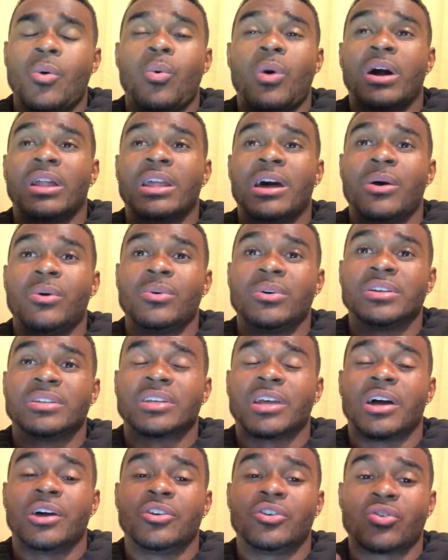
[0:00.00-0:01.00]
while I
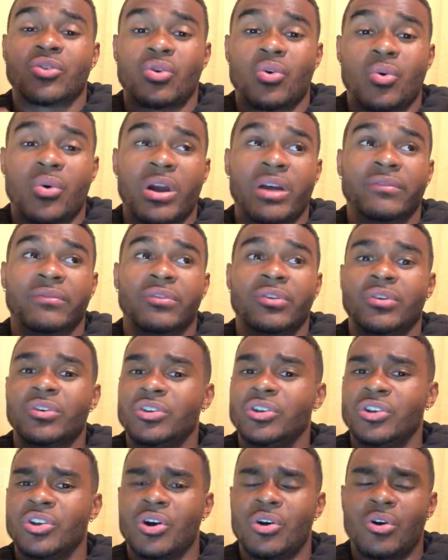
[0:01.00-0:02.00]
was under whoever,
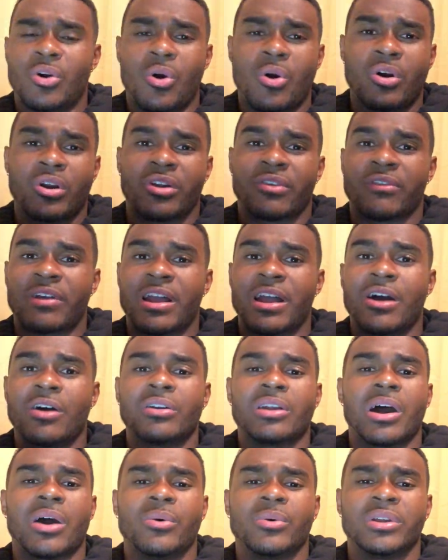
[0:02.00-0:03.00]
going
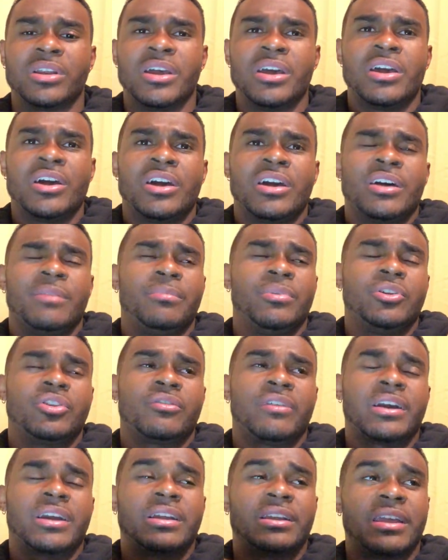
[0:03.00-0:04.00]
around. I would build the
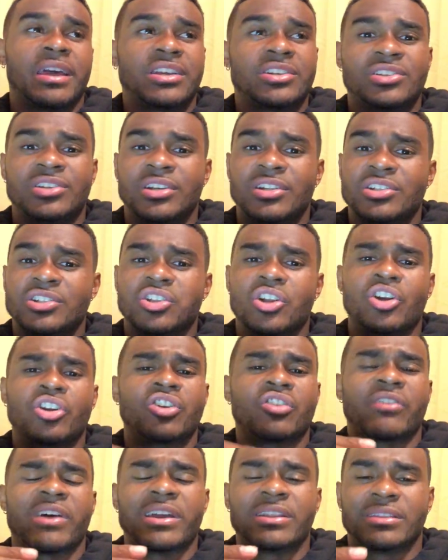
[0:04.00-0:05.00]
right connections, learn
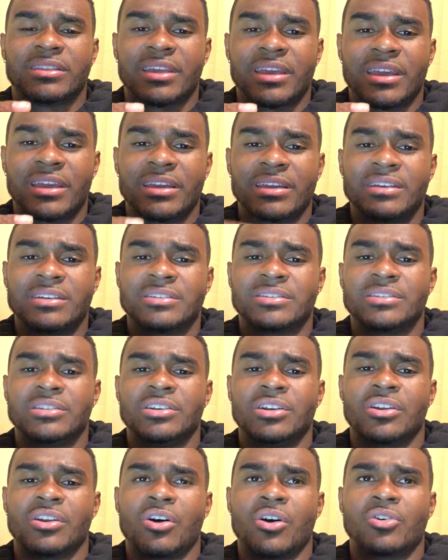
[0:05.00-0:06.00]
the right things,
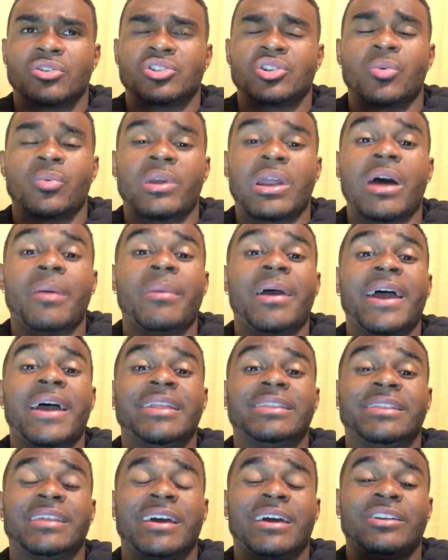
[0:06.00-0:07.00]
so when I'm
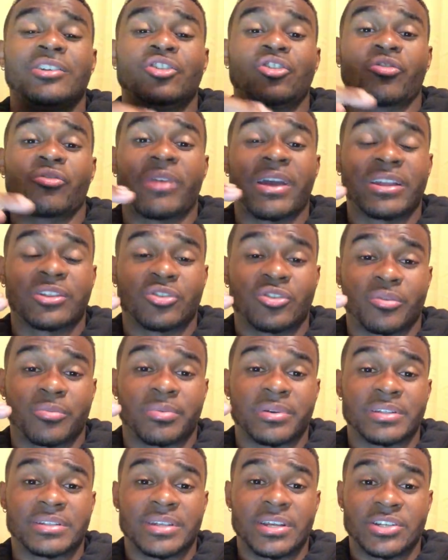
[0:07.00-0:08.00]
at that director
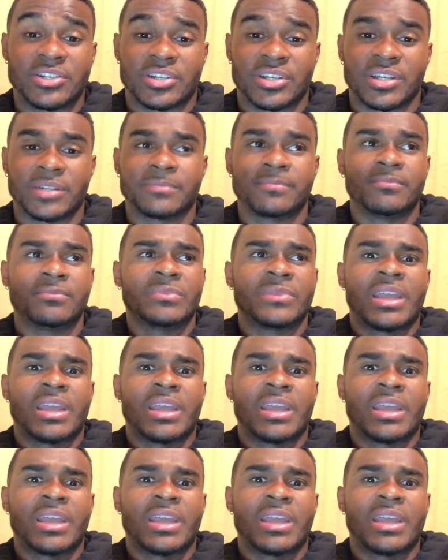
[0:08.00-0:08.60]
position,